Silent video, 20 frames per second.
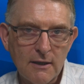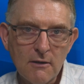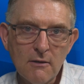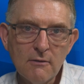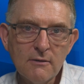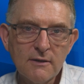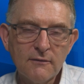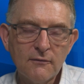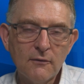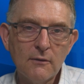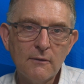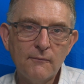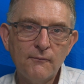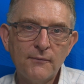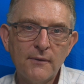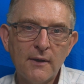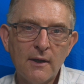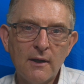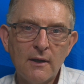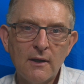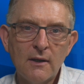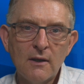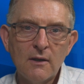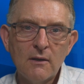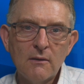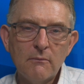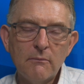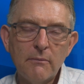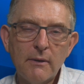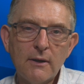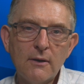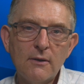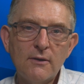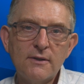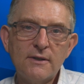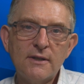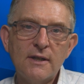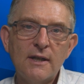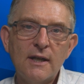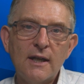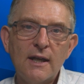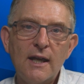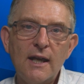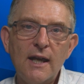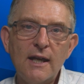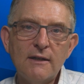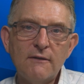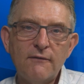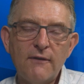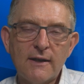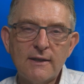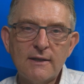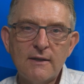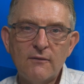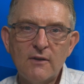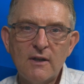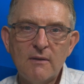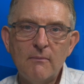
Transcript: useful, because it effectively